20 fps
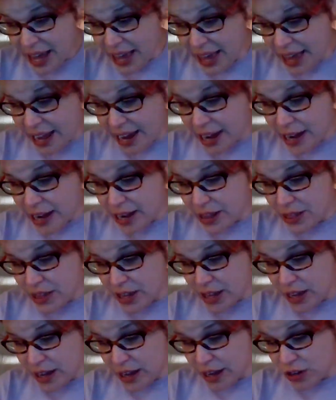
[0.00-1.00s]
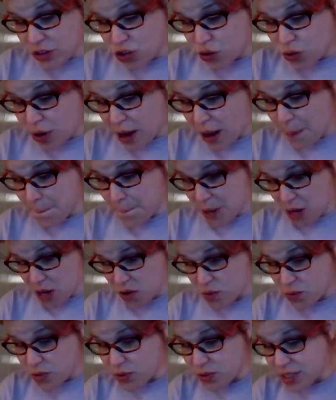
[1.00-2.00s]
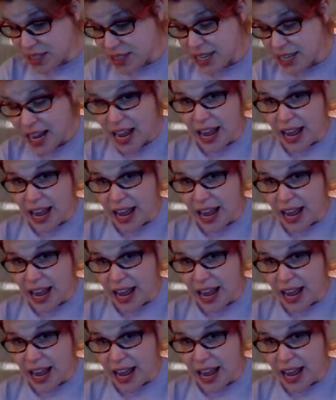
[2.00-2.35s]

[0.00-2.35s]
and the trombones